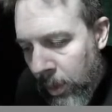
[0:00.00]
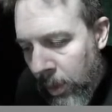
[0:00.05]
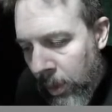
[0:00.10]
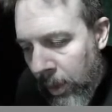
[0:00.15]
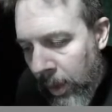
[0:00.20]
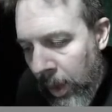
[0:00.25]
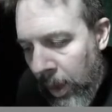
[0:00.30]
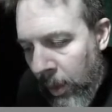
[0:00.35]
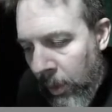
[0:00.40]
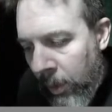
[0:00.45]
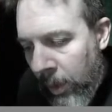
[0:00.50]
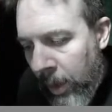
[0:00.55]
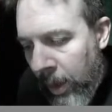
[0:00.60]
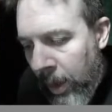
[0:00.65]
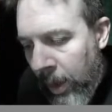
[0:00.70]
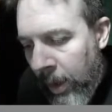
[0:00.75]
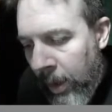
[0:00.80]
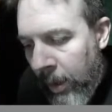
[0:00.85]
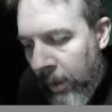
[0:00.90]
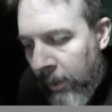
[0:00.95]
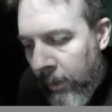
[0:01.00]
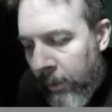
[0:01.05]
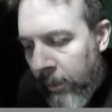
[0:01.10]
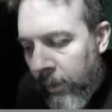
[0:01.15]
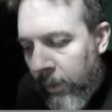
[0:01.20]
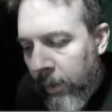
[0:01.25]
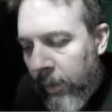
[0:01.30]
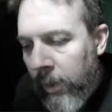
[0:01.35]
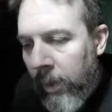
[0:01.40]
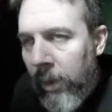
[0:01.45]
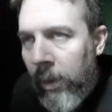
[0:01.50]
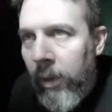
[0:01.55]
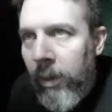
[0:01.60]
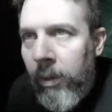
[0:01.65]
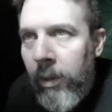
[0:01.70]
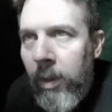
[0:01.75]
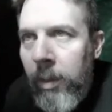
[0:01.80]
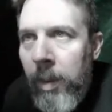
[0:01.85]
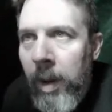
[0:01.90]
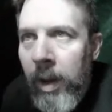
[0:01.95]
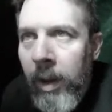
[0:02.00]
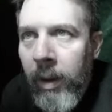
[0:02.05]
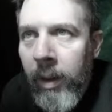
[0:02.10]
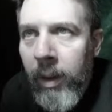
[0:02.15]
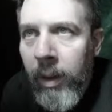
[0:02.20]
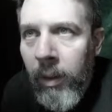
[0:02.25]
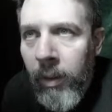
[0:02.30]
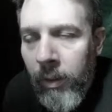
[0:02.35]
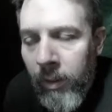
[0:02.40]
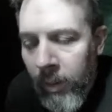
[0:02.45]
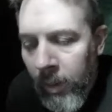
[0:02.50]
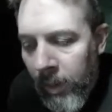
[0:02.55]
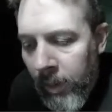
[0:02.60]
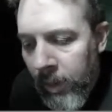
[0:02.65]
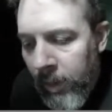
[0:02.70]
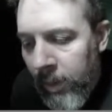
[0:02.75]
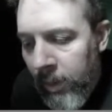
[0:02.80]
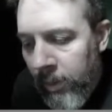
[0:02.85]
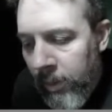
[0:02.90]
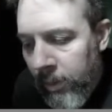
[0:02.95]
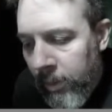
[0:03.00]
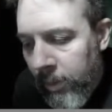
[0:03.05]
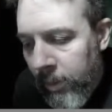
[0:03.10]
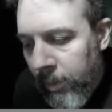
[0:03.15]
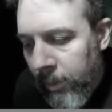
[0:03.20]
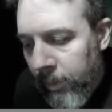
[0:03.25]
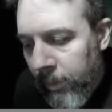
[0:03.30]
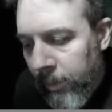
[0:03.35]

and now we have a schematic that looks like this.